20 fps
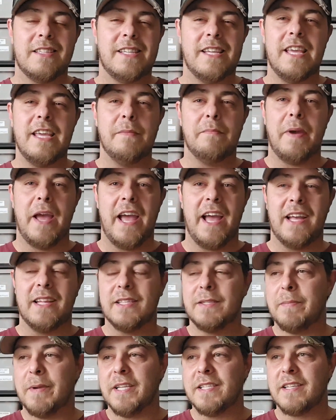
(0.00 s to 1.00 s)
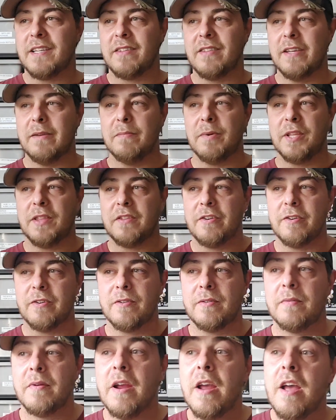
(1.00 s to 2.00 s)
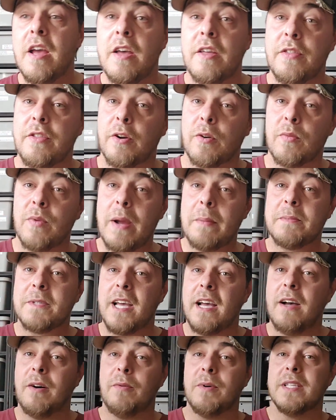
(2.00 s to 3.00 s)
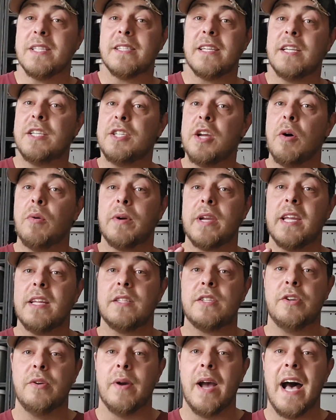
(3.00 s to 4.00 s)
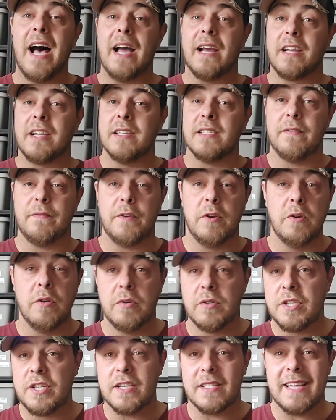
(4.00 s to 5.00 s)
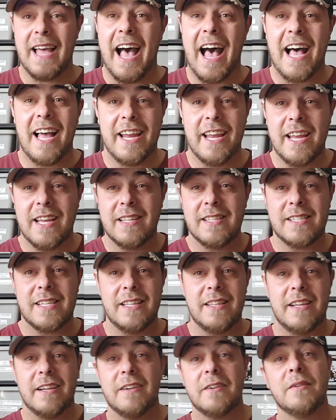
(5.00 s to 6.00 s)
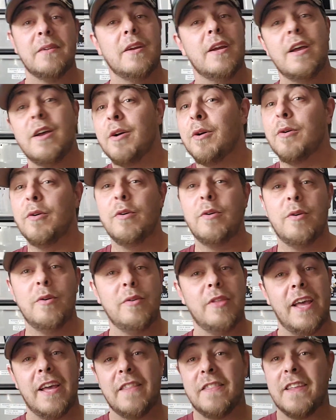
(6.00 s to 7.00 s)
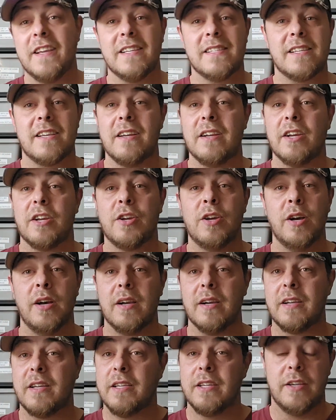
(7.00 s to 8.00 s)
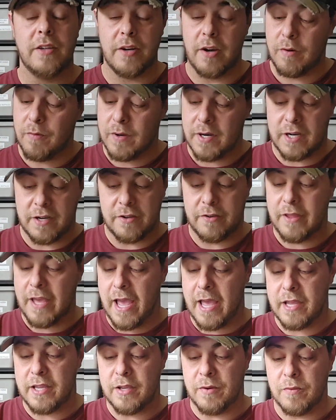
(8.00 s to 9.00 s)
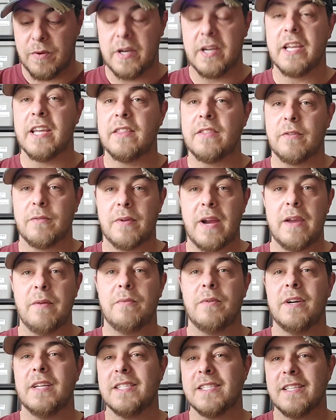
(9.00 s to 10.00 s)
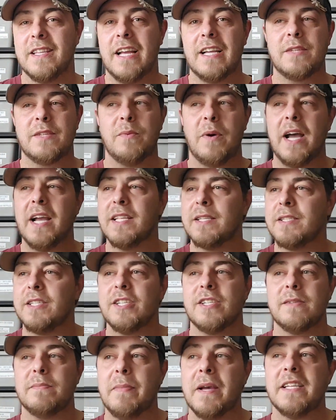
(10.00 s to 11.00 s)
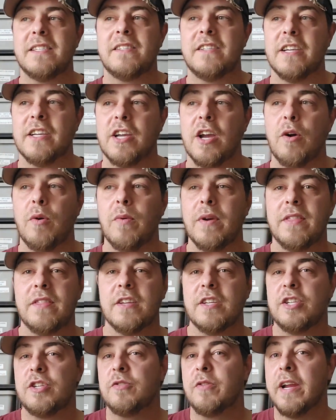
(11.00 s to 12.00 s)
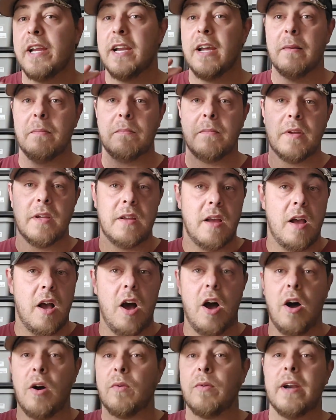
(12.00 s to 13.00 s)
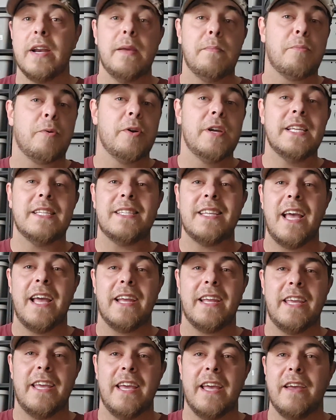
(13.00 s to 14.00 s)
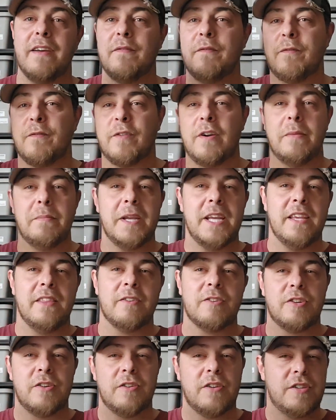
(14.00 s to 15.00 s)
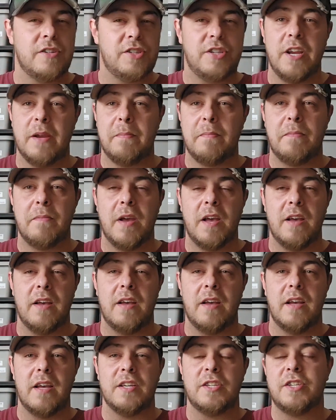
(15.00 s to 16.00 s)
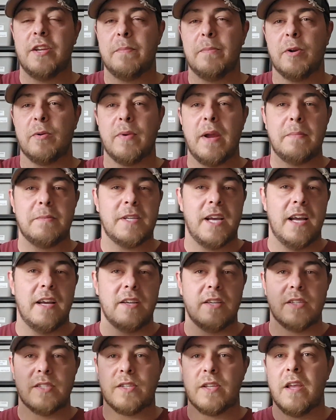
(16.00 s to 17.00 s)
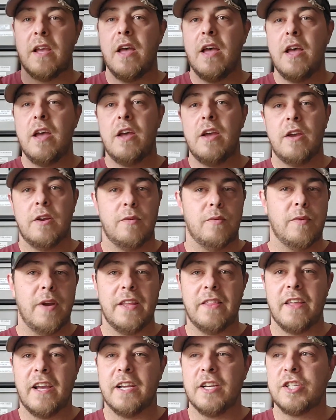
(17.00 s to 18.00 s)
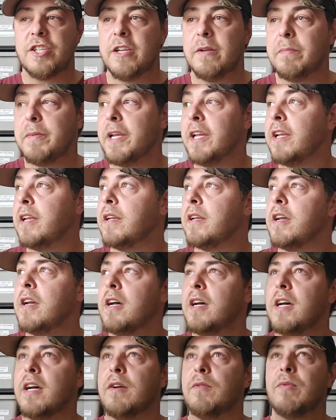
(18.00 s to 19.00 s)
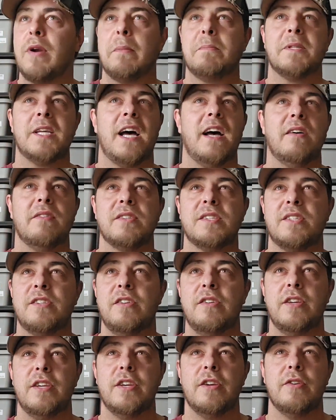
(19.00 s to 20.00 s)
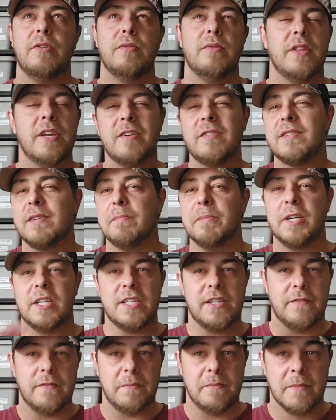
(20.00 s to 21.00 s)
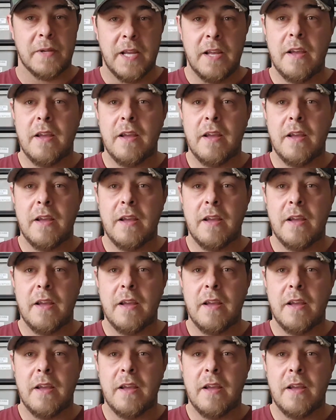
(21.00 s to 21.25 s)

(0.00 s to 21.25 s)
heat pads basically, but they're reptile ones that don't get too hot, because if you use just hot hands in there, ooh, that thing's gonna cook. You don't want to do that. You want to get the right ones, and that's why it's just best to go with the straight up already preset kit from either Ship Your Reptiles, Redline shipping, reptiles to you. There's a bunch of them.